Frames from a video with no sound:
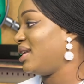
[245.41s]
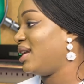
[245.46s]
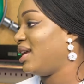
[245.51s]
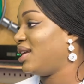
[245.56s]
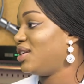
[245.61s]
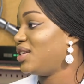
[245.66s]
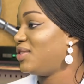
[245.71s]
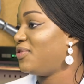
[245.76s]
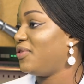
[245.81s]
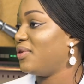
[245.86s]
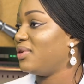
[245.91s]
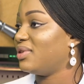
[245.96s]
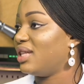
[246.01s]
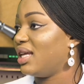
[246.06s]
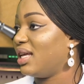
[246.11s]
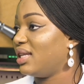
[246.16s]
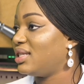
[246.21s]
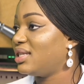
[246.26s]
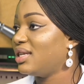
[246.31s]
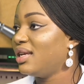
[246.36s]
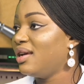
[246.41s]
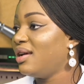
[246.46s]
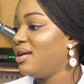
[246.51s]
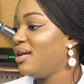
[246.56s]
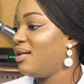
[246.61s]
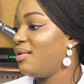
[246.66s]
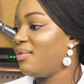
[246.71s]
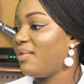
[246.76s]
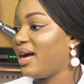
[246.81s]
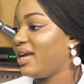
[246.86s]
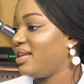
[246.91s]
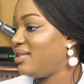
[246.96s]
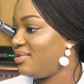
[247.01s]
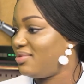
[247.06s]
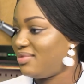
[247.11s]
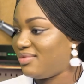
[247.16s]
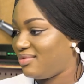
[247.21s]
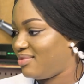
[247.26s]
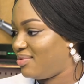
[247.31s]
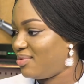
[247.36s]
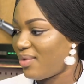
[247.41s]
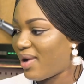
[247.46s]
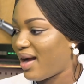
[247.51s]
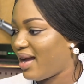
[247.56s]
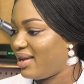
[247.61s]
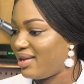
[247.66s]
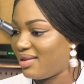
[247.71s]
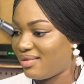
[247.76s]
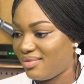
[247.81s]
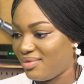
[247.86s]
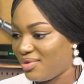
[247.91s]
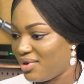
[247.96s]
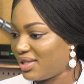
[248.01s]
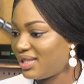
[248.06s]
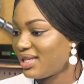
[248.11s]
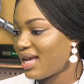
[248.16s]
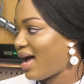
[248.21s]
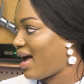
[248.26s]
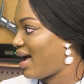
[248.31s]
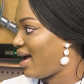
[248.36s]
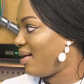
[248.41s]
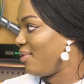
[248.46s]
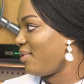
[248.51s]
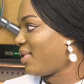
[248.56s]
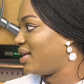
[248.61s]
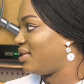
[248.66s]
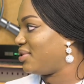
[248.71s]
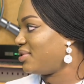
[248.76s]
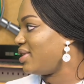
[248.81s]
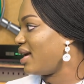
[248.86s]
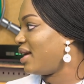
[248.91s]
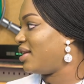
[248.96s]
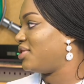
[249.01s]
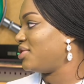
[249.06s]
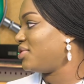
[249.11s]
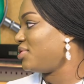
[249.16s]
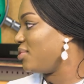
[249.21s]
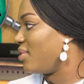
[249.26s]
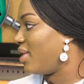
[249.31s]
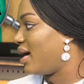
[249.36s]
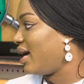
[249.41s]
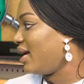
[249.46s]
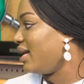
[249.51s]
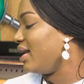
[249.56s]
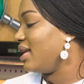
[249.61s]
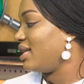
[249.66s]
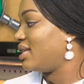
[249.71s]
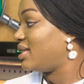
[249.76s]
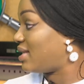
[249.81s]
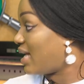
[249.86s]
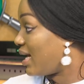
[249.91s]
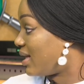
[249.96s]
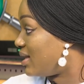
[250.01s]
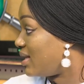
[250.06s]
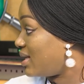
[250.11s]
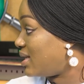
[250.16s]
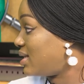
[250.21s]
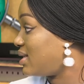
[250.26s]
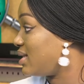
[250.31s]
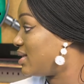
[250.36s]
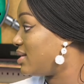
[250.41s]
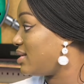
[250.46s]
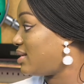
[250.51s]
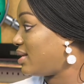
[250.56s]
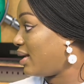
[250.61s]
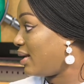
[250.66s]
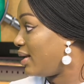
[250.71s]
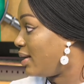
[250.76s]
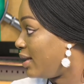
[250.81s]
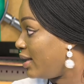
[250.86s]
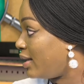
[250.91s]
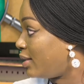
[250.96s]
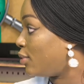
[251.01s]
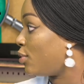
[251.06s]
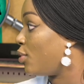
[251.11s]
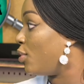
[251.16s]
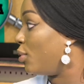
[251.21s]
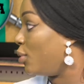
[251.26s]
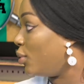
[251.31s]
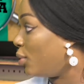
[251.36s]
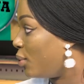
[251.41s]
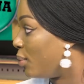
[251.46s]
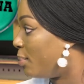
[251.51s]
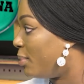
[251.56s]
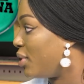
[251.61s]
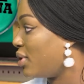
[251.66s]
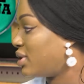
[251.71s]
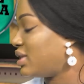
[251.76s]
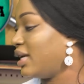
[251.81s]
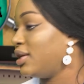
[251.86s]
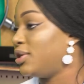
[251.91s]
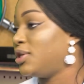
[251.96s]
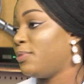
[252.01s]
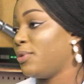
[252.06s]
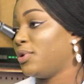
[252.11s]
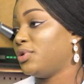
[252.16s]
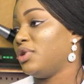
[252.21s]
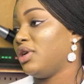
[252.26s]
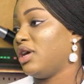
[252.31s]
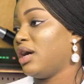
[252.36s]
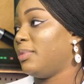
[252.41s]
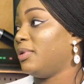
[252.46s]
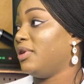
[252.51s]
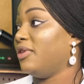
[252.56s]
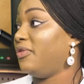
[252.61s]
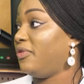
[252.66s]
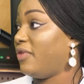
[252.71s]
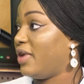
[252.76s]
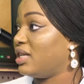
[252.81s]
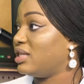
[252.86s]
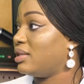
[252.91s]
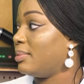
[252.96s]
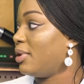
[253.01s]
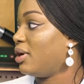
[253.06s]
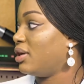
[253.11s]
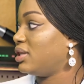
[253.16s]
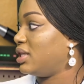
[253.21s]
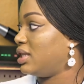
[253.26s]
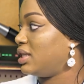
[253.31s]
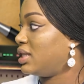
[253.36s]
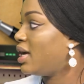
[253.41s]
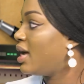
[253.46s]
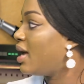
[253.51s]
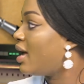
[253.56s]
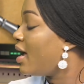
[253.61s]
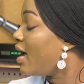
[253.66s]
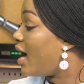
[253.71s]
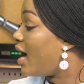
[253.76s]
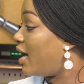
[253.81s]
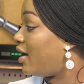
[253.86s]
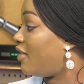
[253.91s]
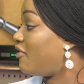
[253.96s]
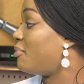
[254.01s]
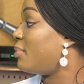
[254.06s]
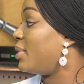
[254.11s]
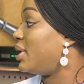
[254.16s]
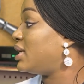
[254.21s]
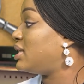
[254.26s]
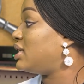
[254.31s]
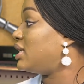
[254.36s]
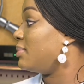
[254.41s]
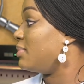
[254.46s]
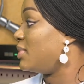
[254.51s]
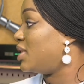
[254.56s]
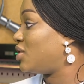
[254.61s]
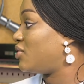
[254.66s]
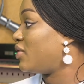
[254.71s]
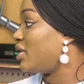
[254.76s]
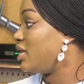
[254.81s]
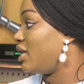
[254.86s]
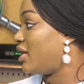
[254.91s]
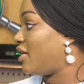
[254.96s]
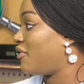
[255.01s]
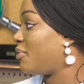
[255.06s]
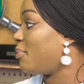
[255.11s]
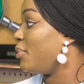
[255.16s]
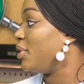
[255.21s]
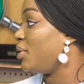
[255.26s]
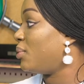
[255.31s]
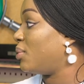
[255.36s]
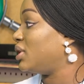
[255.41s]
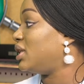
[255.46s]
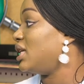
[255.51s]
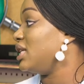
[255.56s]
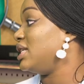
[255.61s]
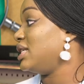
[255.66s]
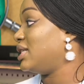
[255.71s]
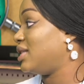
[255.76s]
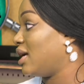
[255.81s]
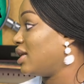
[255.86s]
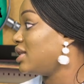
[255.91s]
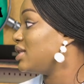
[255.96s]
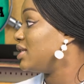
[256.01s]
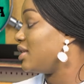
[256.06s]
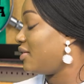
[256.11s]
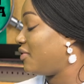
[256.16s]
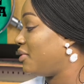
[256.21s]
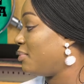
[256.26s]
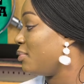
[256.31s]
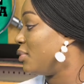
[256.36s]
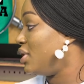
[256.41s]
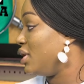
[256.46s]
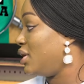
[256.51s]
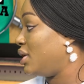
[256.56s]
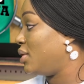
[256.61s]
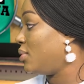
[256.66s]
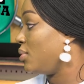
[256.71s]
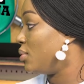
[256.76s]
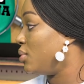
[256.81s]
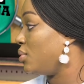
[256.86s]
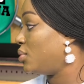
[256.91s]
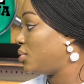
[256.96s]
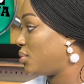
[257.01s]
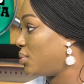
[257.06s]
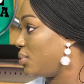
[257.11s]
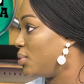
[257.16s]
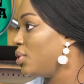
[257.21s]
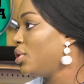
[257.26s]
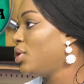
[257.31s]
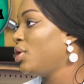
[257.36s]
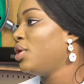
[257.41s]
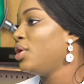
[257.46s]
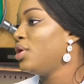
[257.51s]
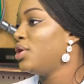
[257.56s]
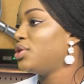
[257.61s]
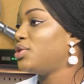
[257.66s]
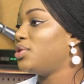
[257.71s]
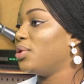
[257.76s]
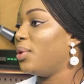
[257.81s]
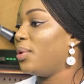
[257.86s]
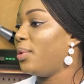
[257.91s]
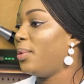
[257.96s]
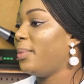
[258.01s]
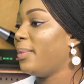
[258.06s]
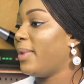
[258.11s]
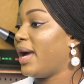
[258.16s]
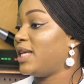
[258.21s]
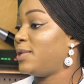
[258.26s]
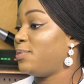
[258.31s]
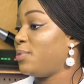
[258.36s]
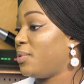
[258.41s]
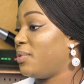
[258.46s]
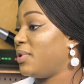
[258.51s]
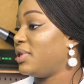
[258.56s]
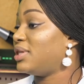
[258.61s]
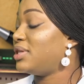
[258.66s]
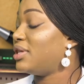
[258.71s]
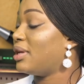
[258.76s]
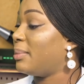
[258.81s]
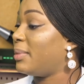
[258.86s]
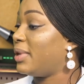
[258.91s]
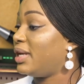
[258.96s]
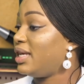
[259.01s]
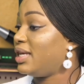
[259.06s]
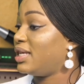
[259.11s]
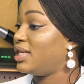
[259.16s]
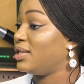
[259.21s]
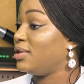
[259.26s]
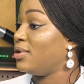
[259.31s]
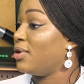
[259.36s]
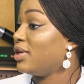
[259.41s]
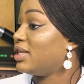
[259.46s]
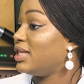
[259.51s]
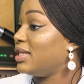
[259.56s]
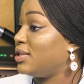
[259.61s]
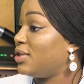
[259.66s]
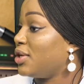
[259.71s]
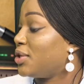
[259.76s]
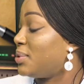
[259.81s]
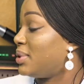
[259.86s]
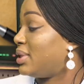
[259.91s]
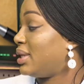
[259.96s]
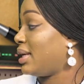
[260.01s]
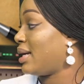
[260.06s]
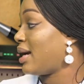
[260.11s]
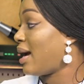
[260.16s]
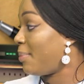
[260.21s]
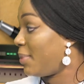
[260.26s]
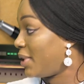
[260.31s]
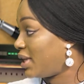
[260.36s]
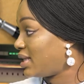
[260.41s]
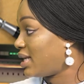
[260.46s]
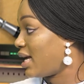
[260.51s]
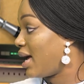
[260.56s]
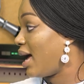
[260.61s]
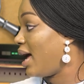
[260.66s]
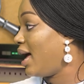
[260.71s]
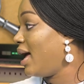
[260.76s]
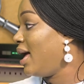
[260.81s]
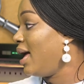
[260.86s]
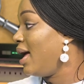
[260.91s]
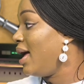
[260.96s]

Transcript: And I just felt that, why not I? Why don't I just go ahead and start this selling Kolo? Because I spoke to a couple of friends about it. And everybody seemed interested. Everybody wanted to start saving money in a Kolo too. So I spoke with somebody. She got in touch with a carpenter.